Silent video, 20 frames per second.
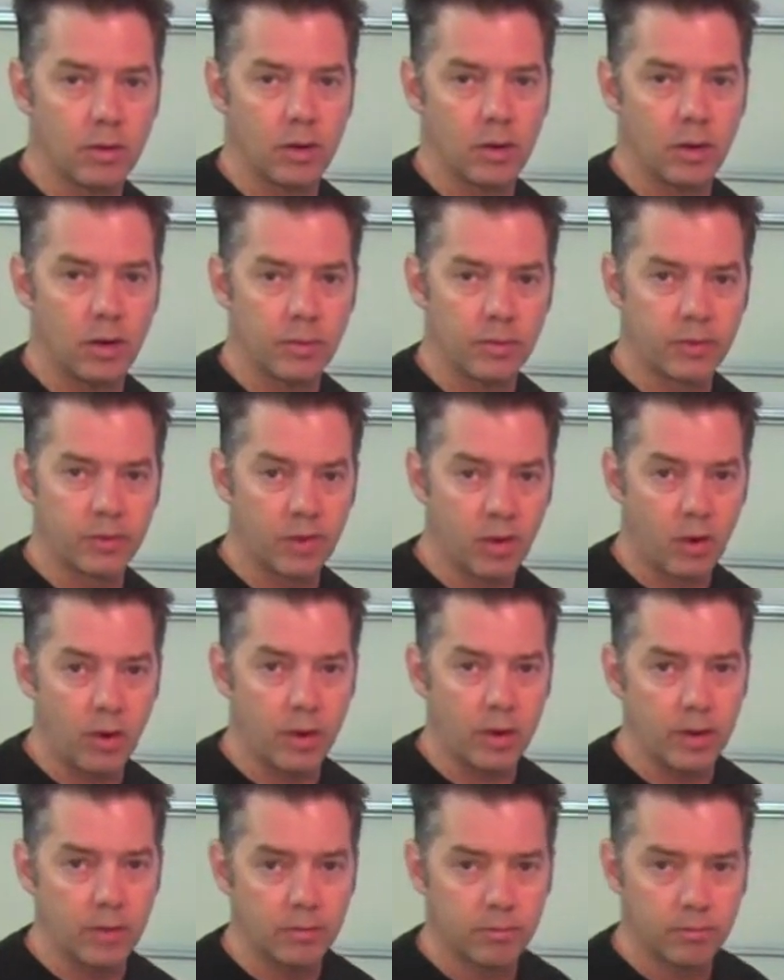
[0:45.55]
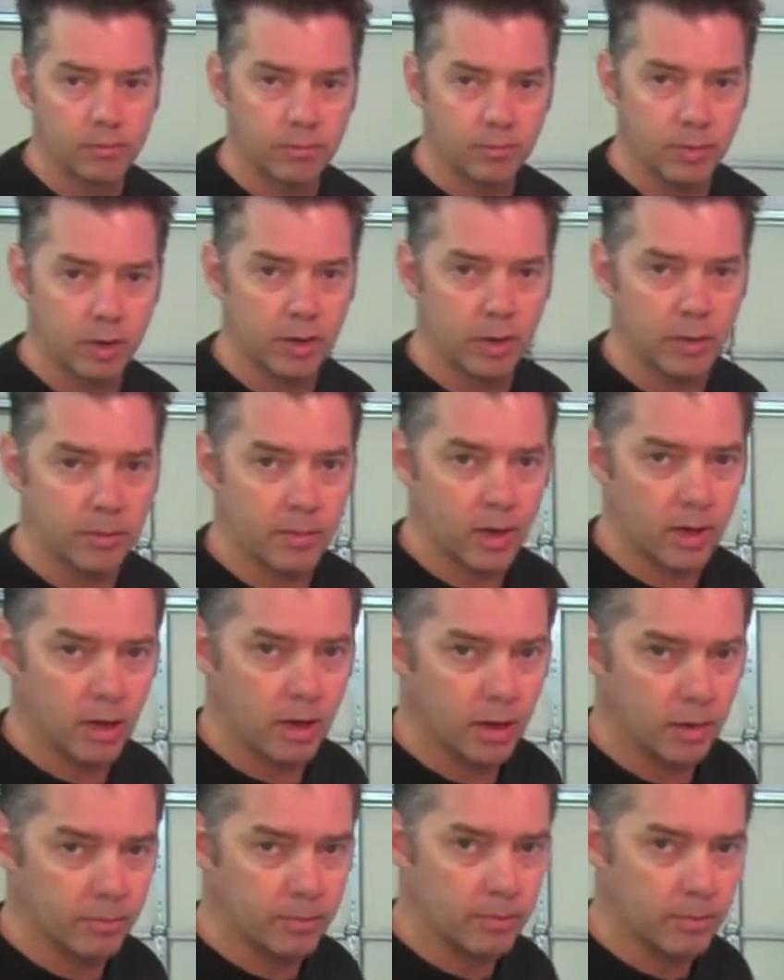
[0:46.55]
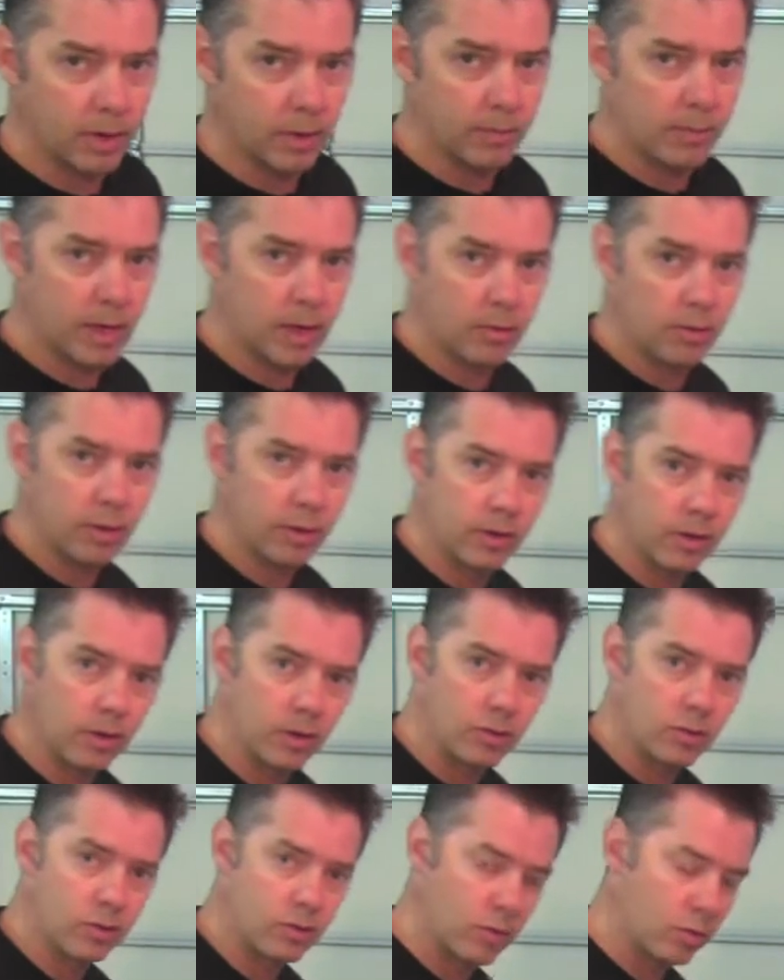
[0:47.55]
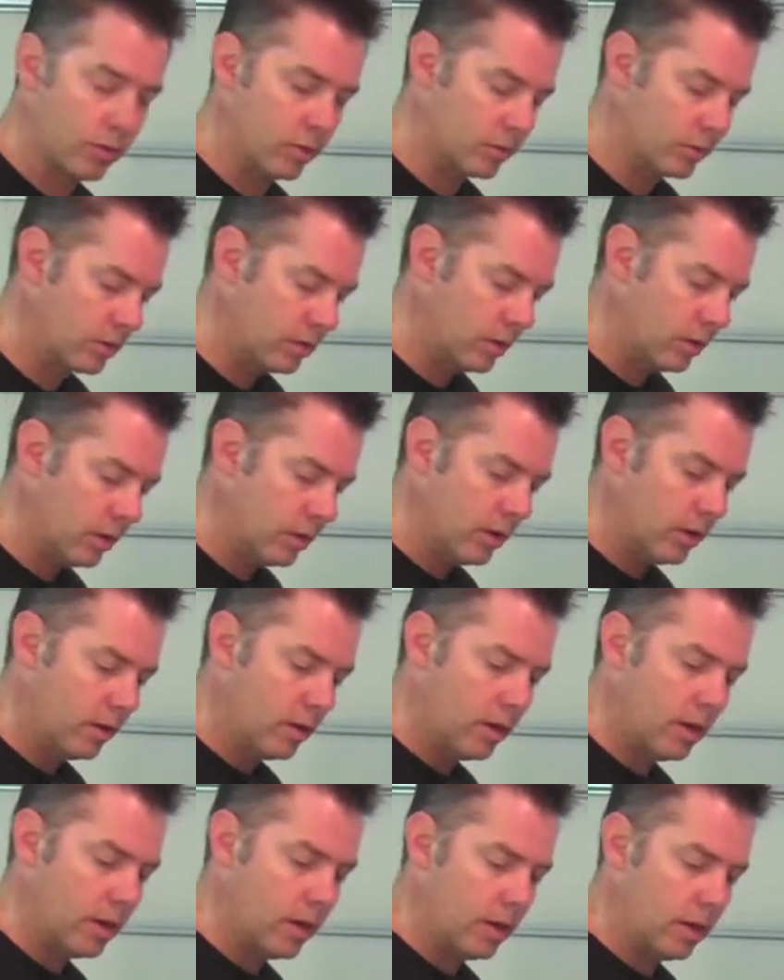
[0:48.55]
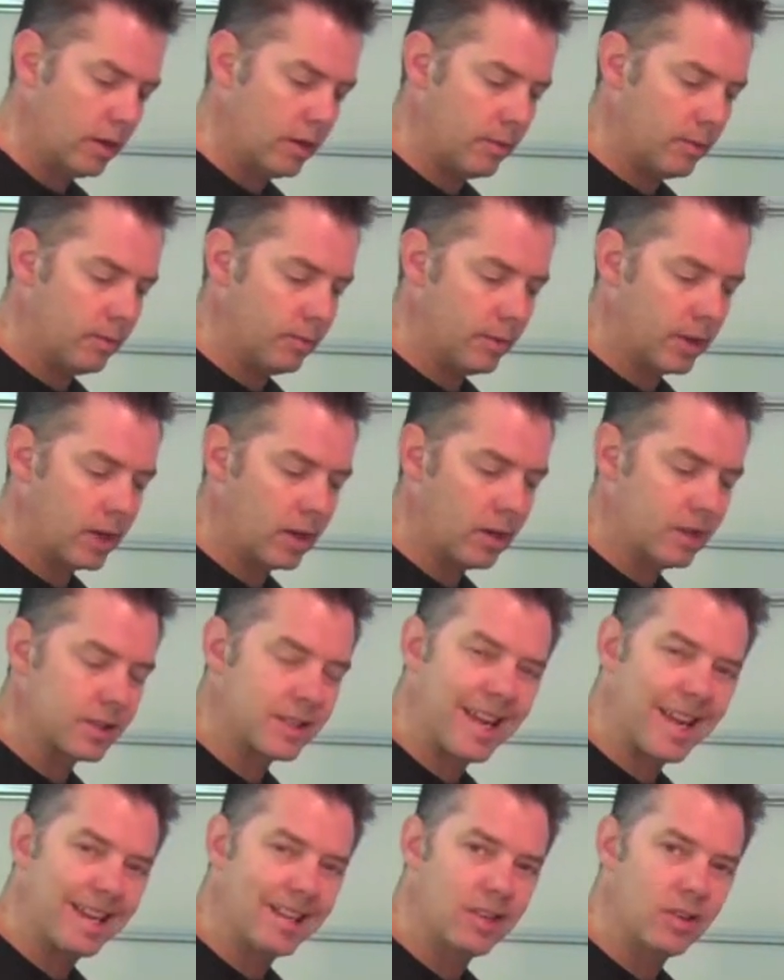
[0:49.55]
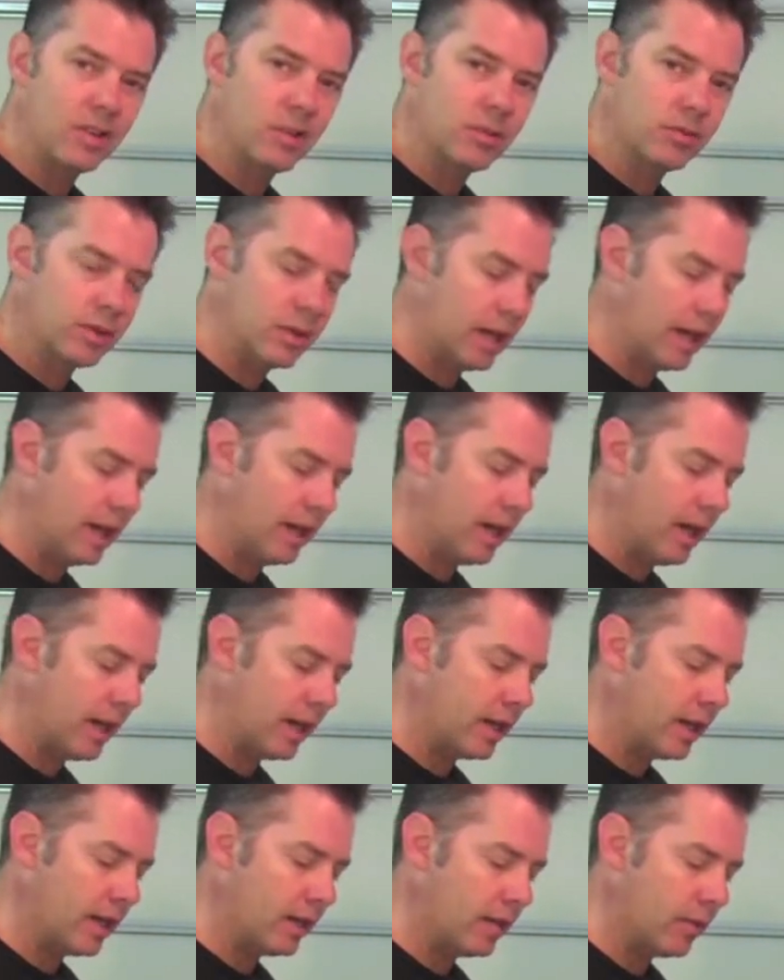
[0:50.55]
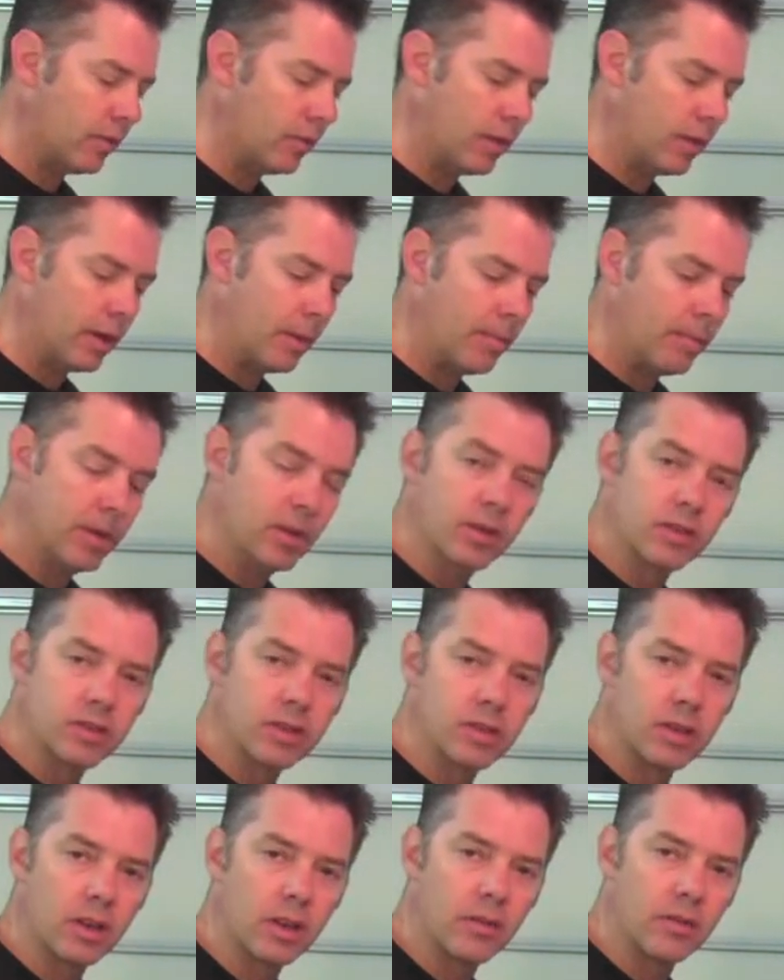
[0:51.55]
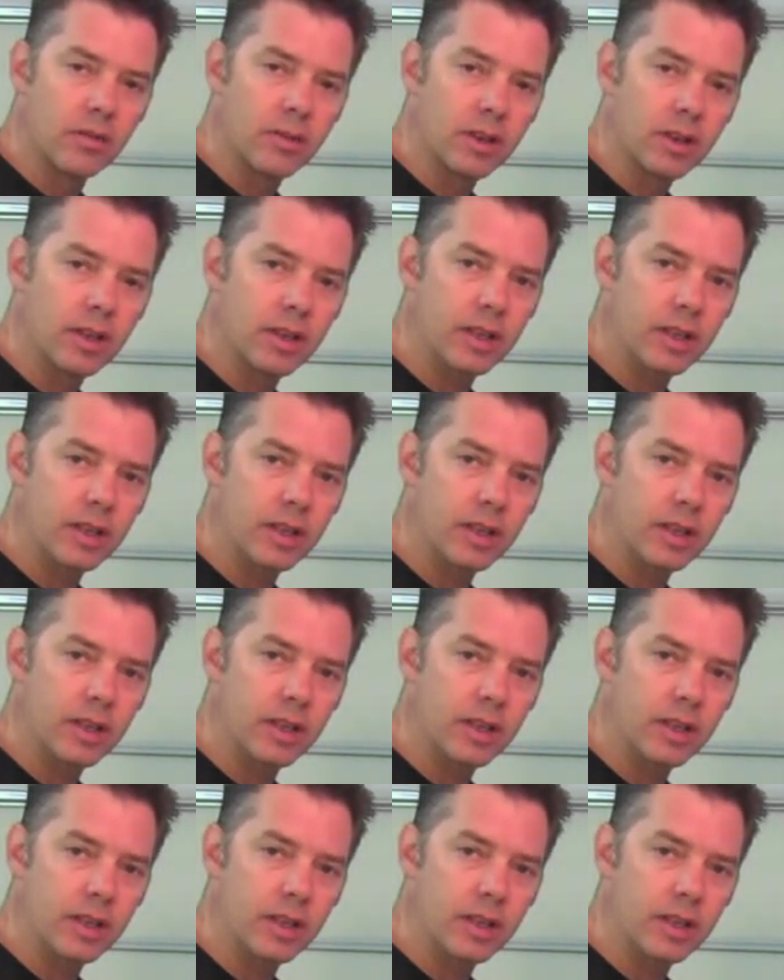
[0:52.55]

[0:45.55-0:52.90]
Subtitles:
I'm sorry, but I'm not really good at tutorials because I kind of, when I build stuff,